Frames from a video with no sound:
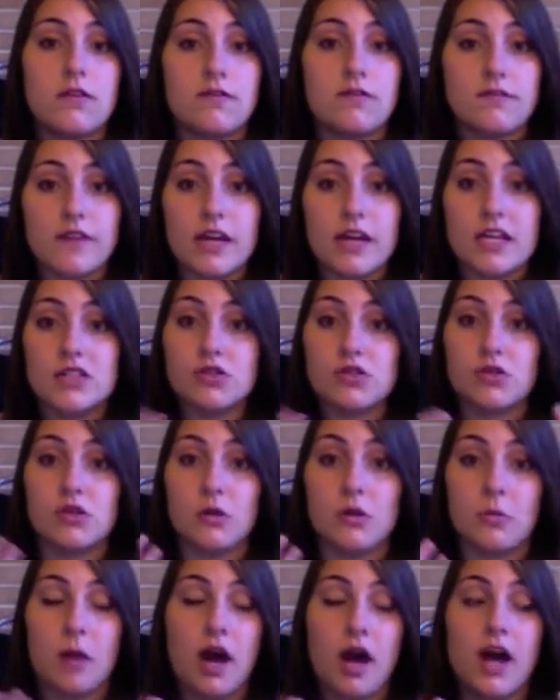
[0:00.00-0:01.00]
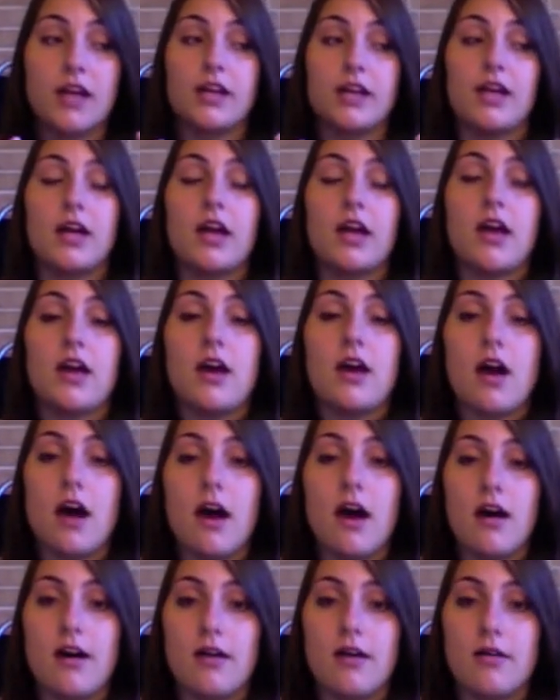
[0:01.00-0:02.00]
face or their body
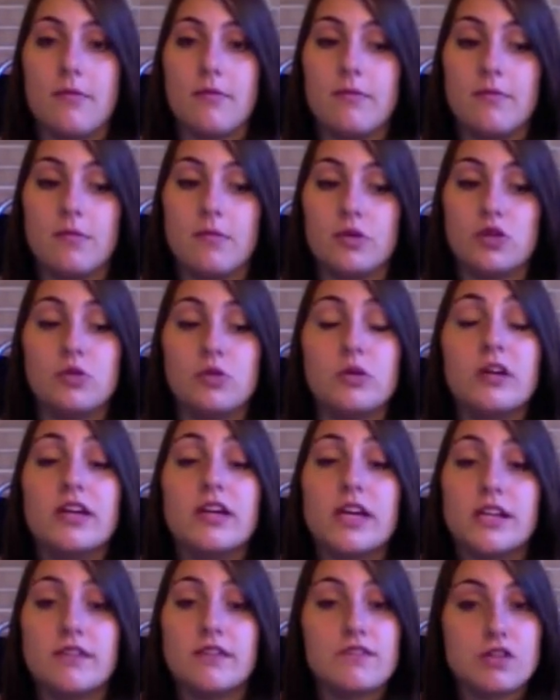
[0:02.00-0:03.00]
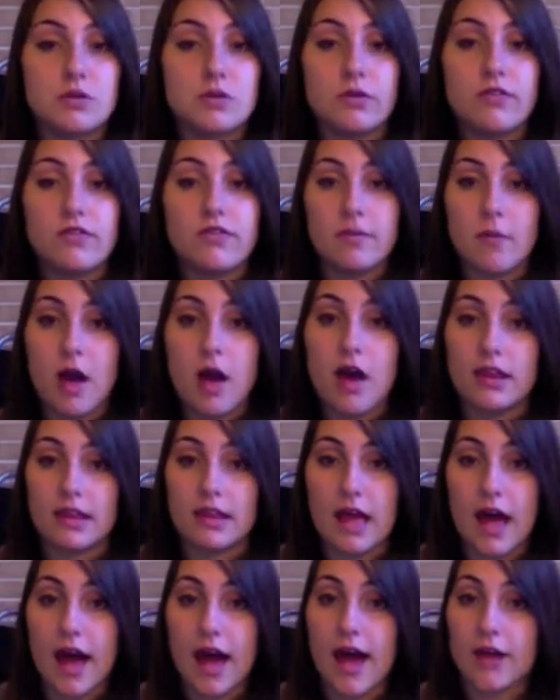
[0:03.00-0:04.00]
um, you could get a visual from
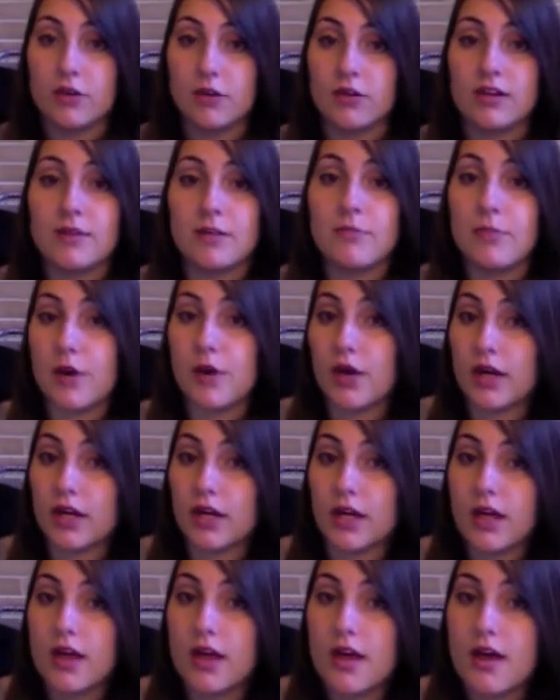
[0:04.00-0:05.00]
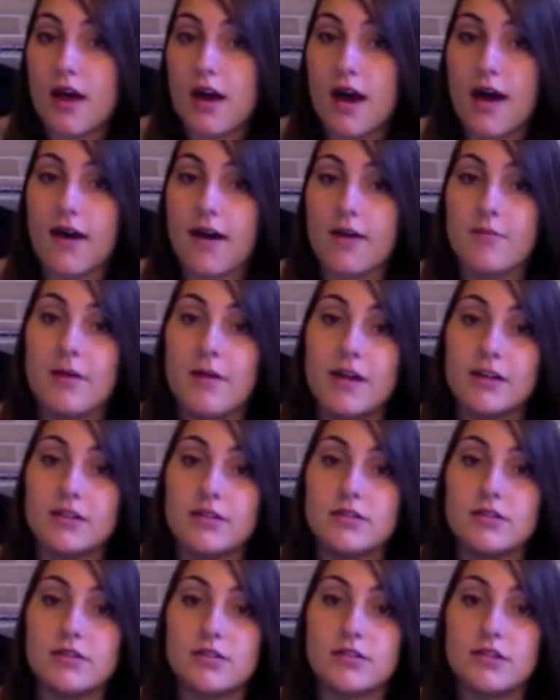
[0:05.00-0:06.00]
online or in a book um,
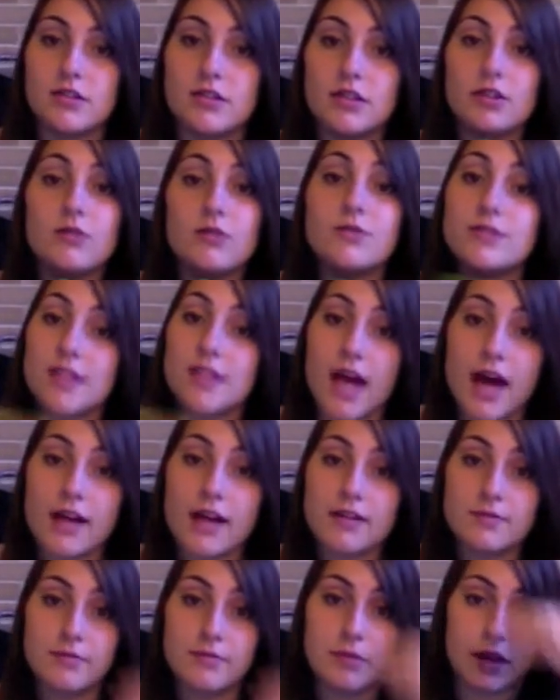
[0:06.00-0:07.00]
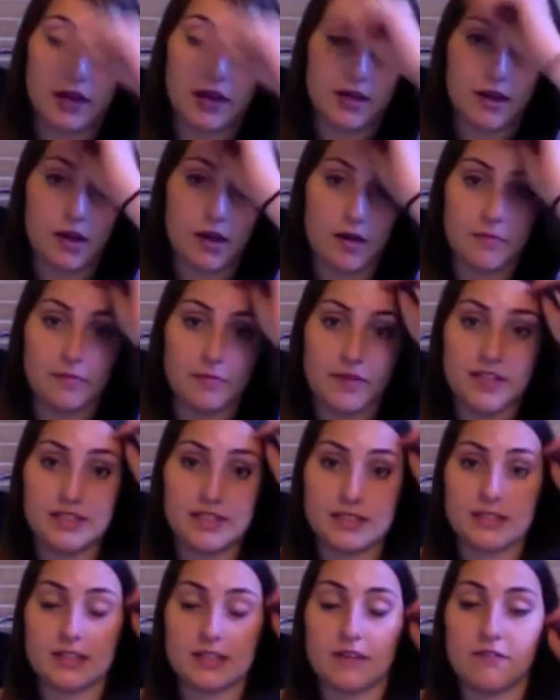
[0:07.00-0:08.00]
and use that. But um,
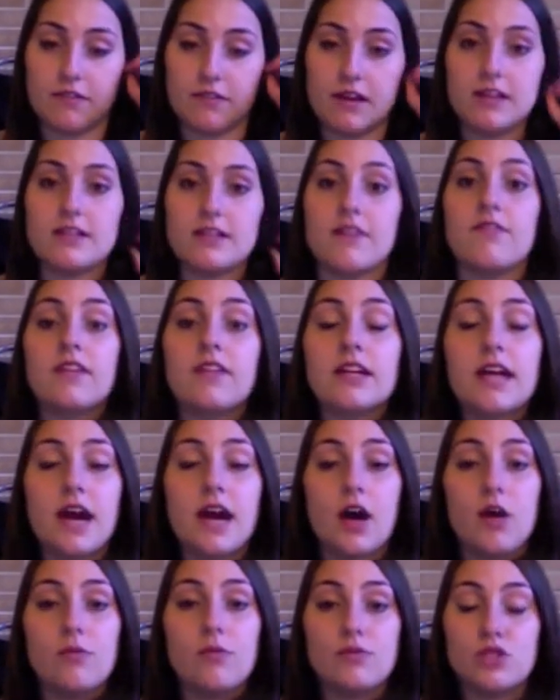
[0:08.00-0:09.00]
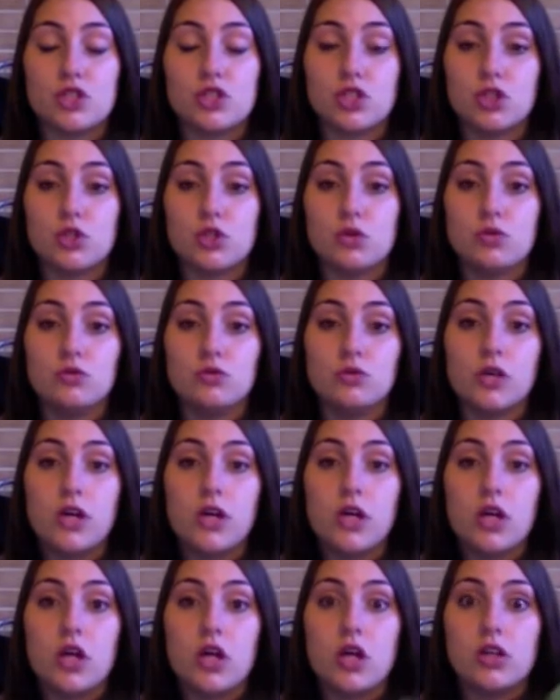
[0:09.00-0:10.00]
it's def- definitely helps to
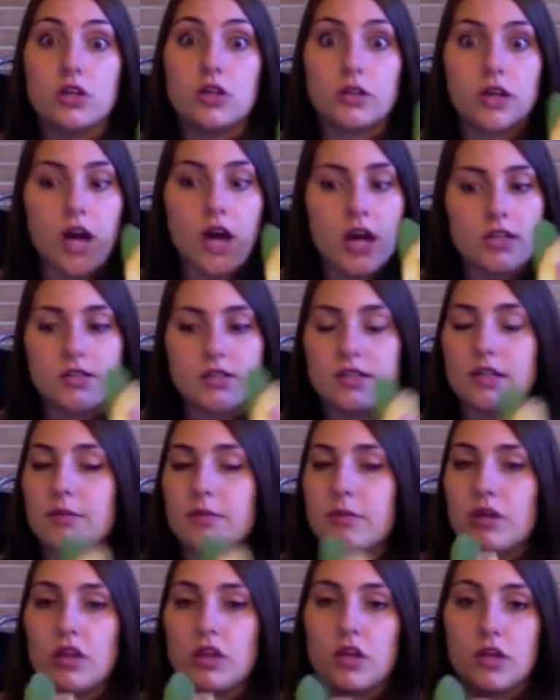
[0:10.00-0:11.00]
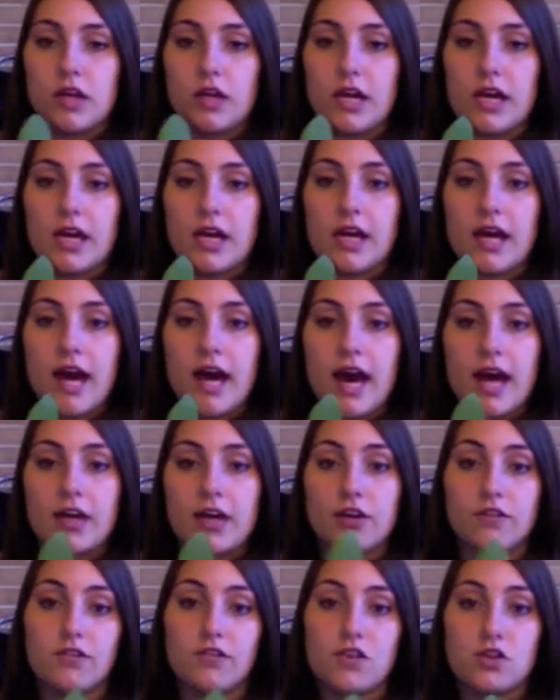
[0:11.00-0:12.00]
constantly be looking
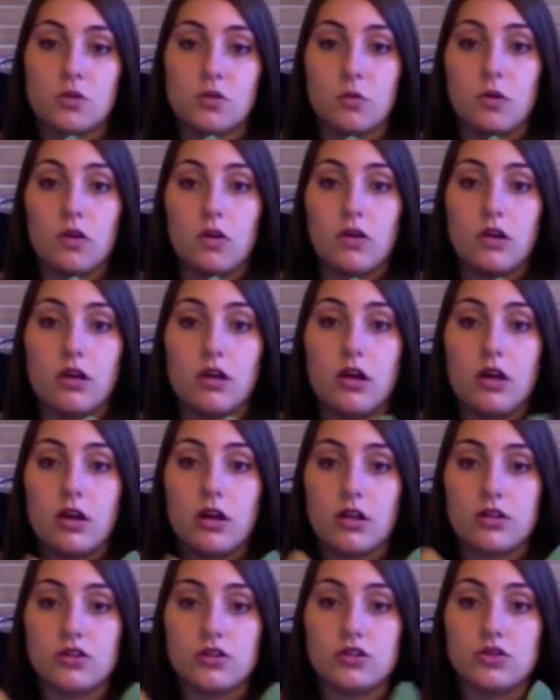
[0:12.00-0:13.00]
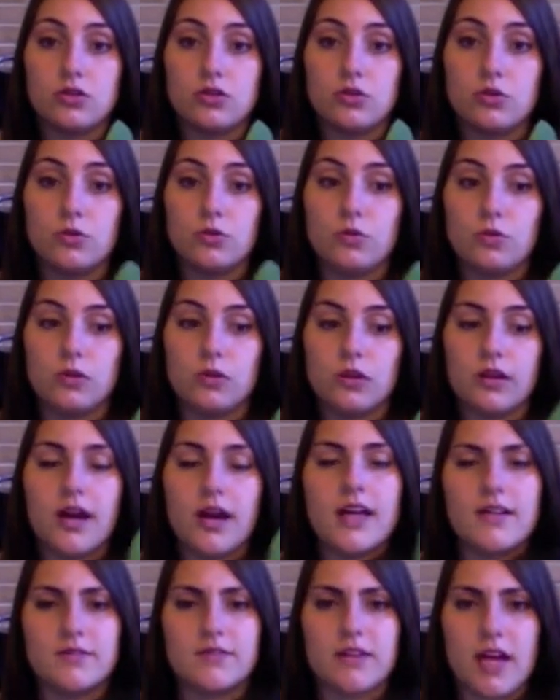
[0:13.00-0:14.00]
at your visual to
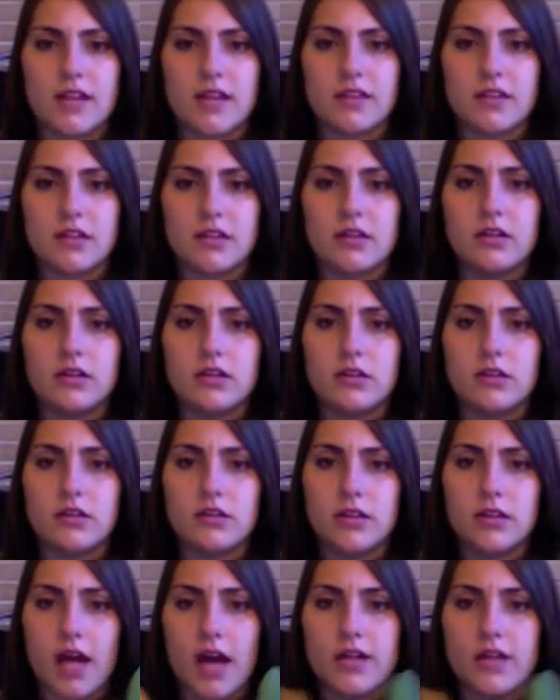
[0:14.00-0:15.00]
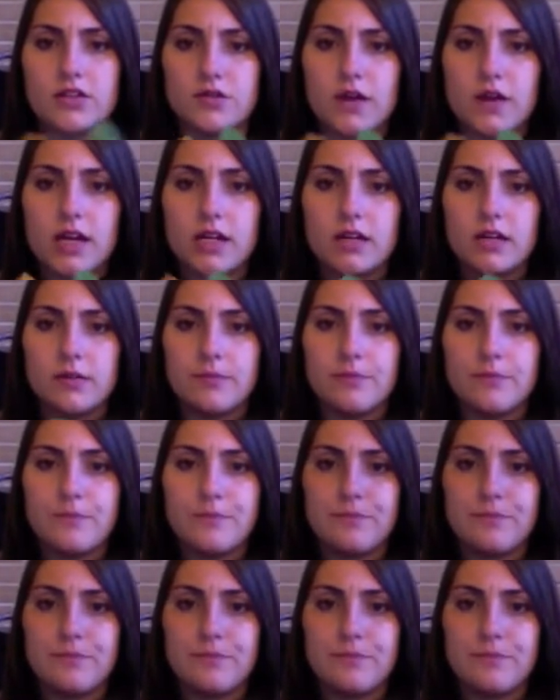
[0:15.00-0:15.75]
kind of get the lines right.